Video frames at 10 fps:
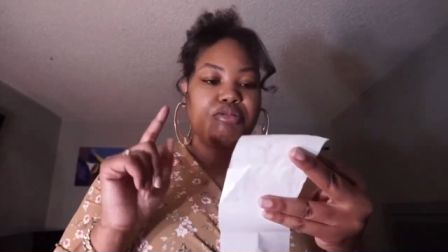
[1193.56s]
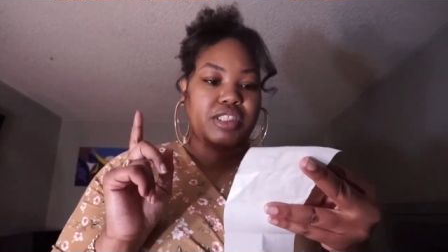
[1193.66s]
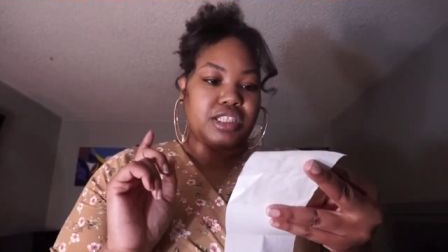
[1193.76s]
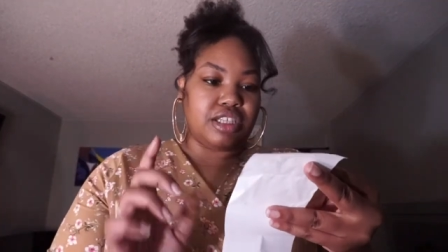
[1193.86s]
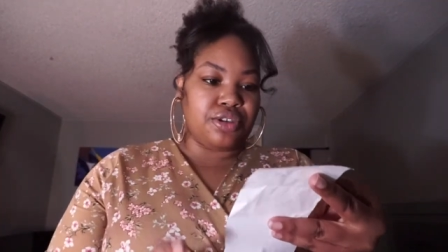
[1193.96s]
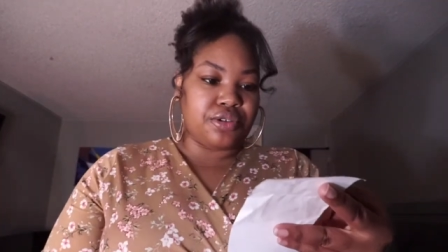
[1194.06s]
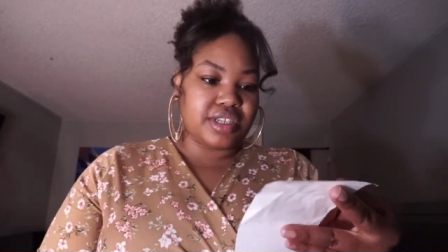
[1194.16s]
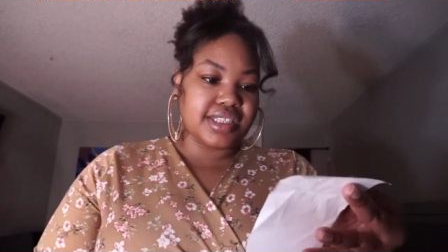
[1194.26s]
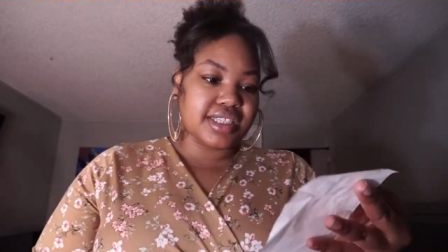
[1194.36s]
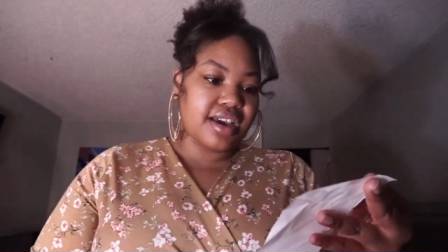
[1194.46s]
oh it was
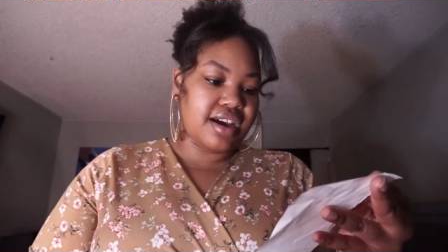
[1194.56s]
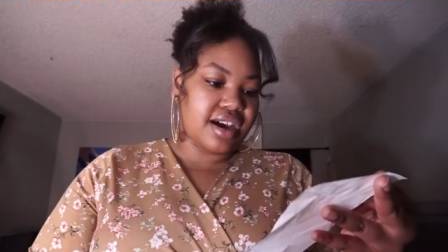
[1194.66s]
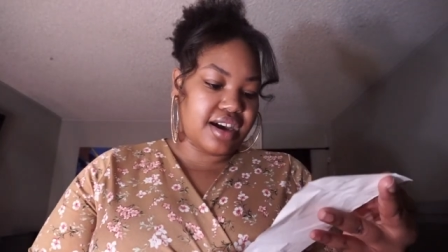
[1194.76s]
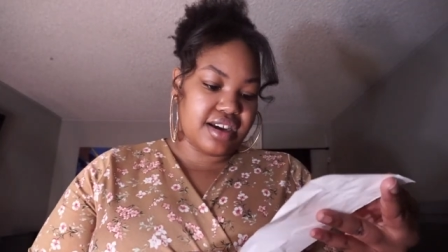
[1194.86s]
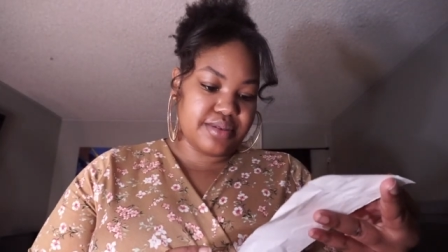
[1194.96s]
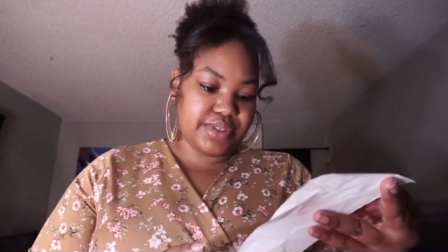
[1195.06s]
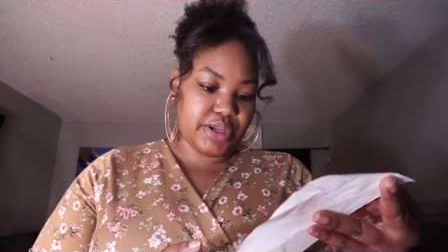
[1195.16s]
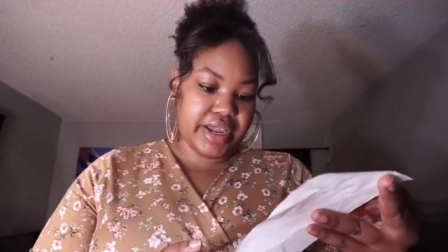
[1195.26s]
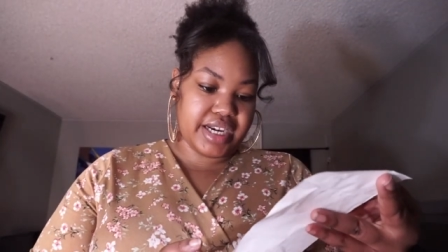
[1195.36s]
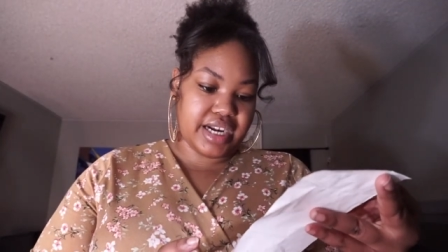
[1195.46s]
luke's um,
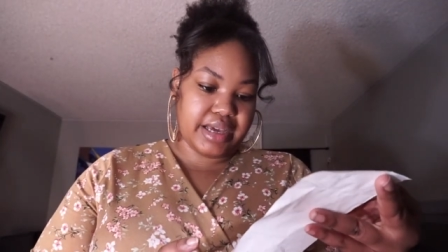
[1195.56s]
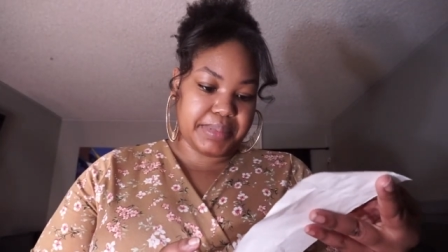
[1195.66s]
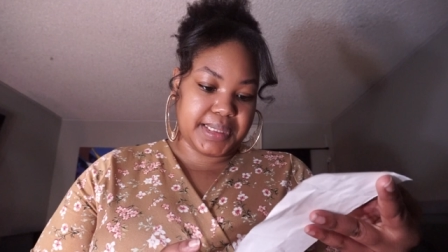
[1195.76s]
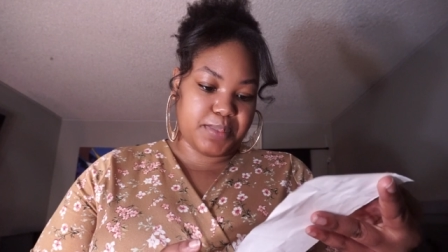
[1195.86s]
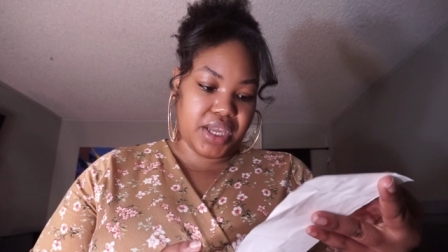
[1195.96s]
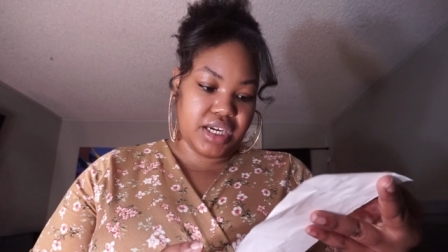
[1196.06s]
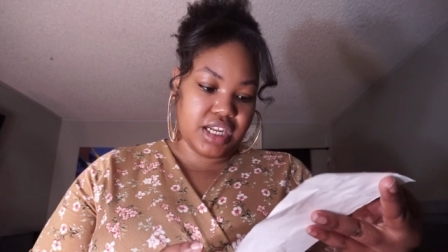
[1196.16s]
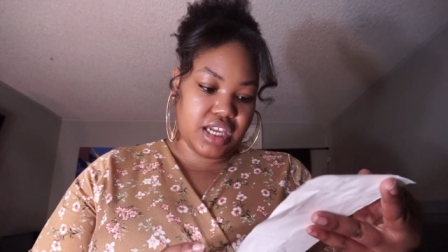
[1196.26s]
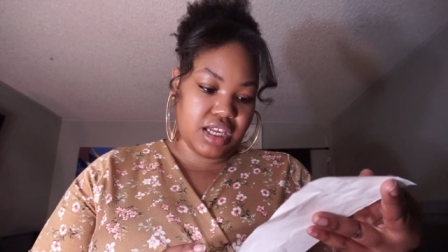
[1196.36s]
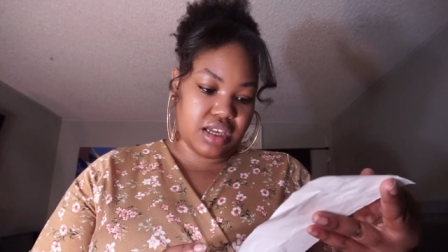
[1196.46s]
so I ended up
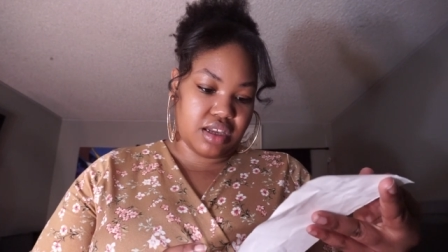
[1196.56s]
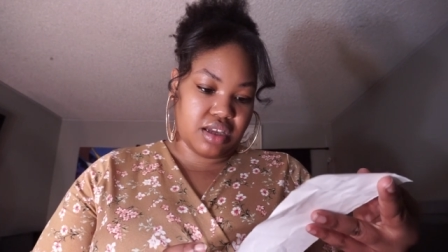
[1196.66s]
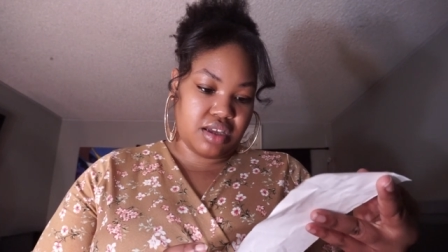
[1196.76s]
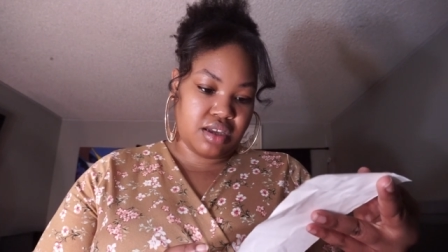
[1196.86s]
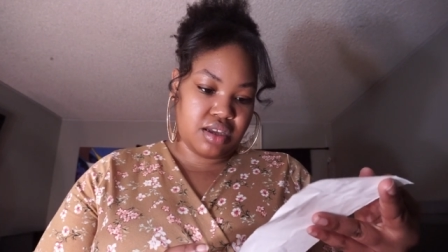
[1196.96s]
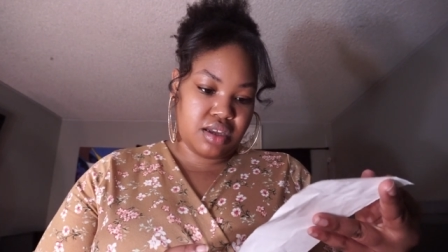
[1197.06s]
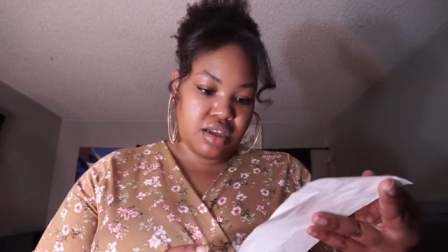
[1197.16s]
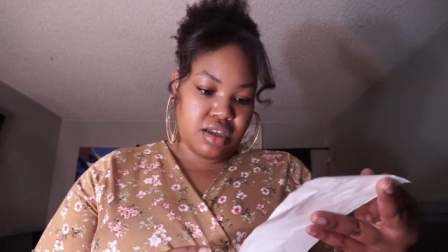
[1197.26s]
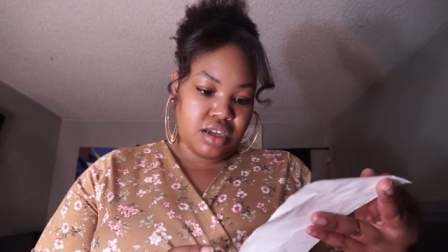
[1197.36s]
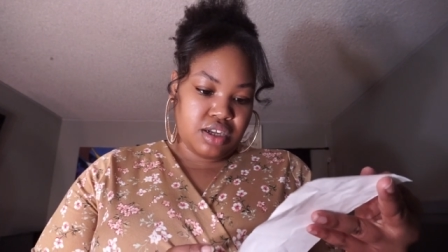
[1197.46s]
spending
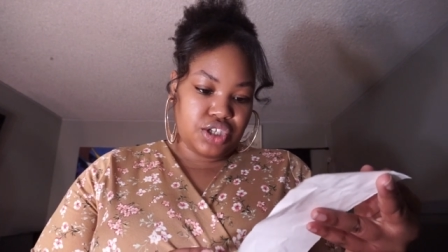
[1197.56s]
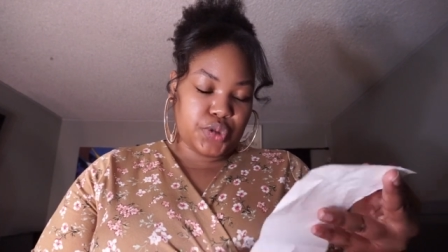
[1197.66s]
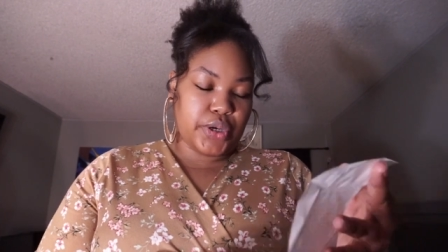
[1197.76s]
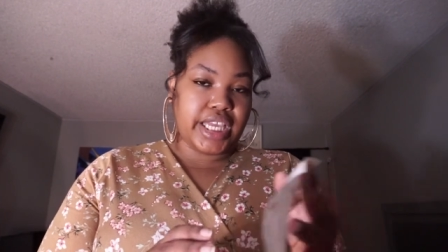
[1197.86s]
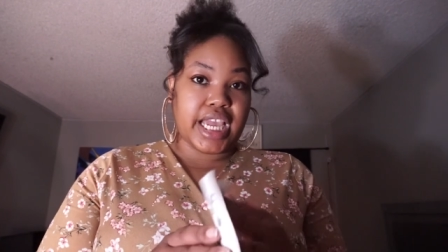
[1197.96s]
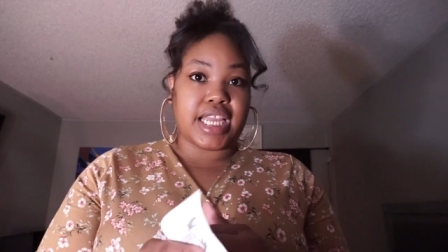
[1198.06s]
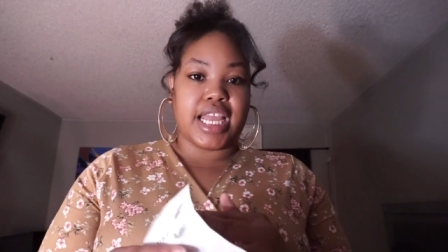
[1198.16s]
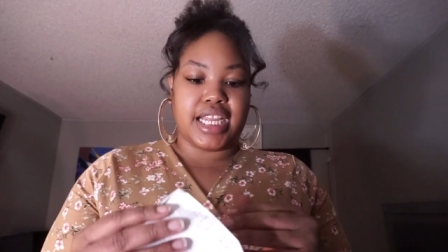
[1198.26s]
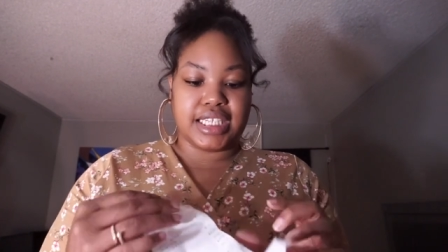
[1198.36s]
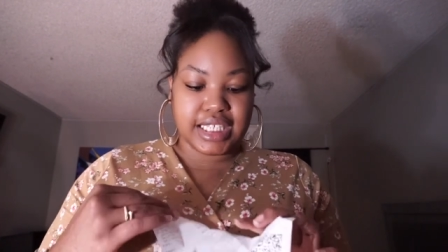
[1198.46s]

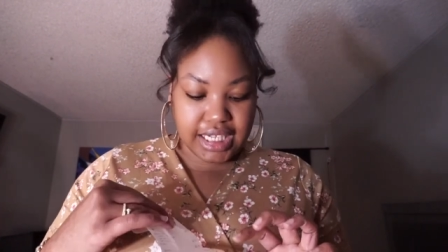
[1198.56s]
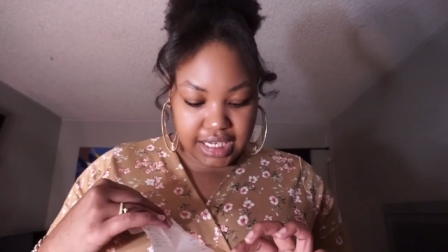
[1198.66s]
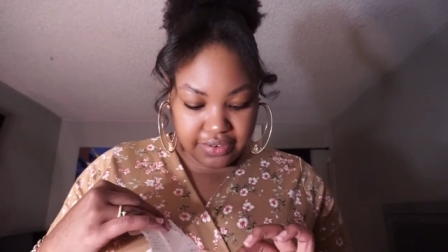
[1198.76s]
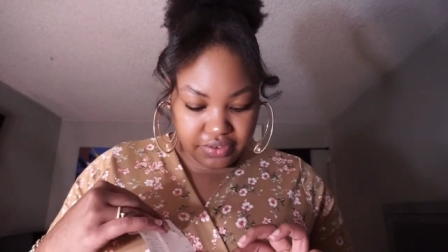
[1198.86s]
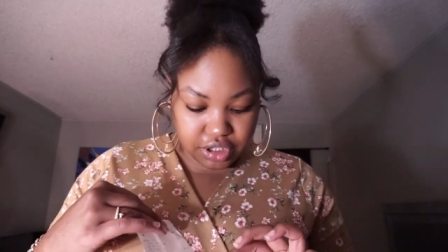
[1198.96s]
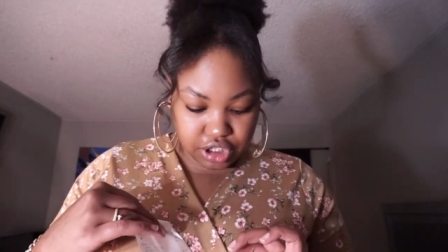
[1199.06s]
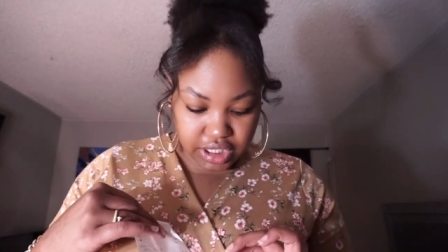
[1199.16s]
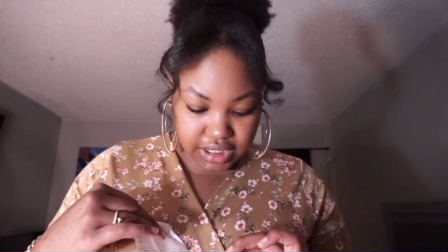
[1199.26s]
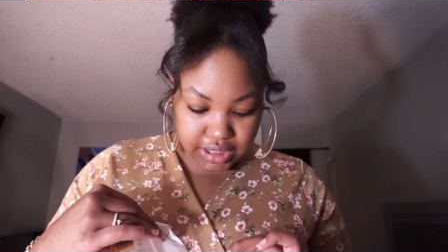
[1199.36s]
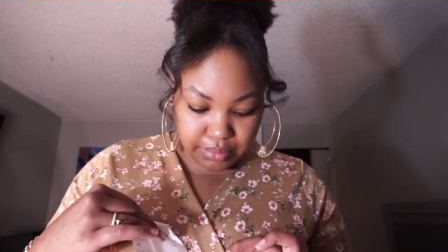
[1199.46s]
28.18 for
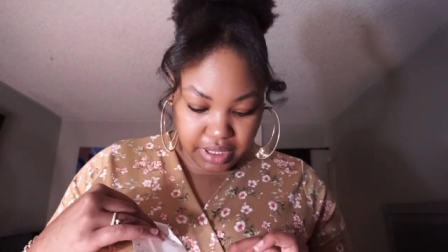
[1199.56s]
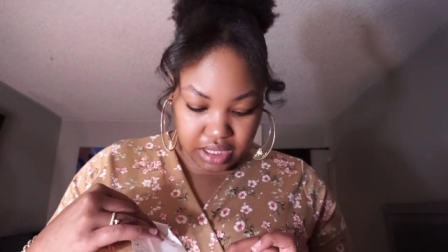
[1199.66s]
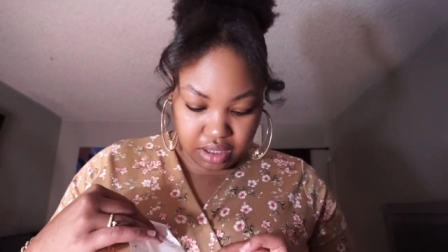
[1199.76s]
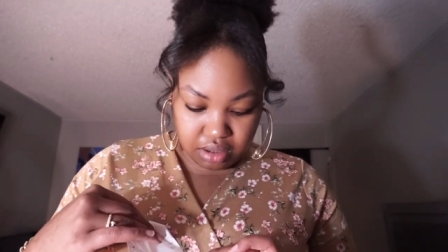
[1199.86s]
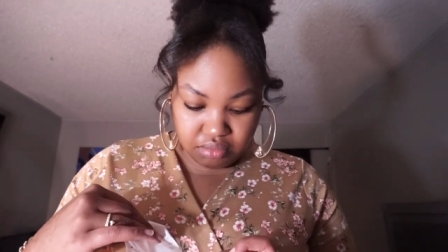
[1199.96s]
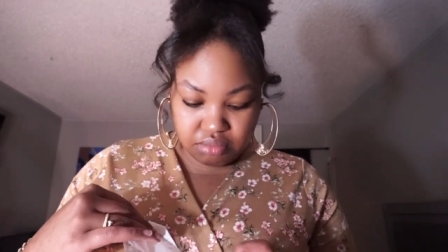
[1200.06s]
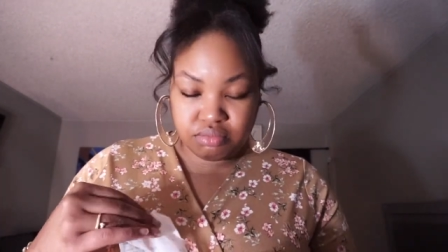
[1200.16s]
just me.